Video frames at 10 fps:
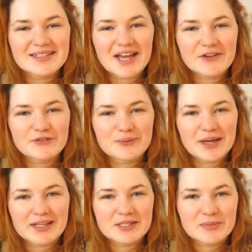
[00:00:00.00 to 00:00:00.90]
Kat from
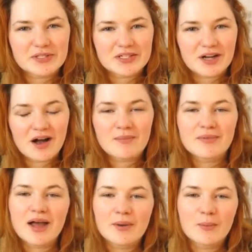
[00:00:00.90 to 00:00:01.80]

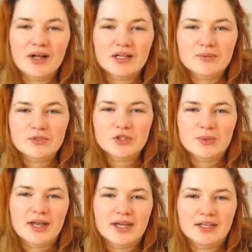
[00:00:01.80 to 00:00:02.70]
carefree.com and welcome
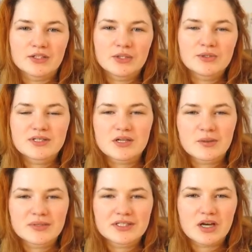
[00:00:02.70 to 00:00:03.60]
to a new
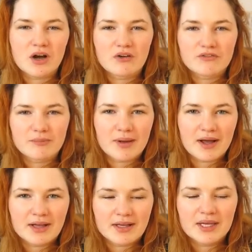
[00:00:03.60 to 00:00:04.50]
installment of
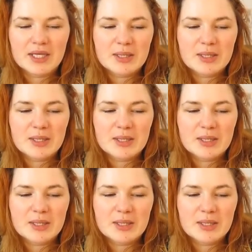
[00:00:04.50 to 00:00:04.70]
my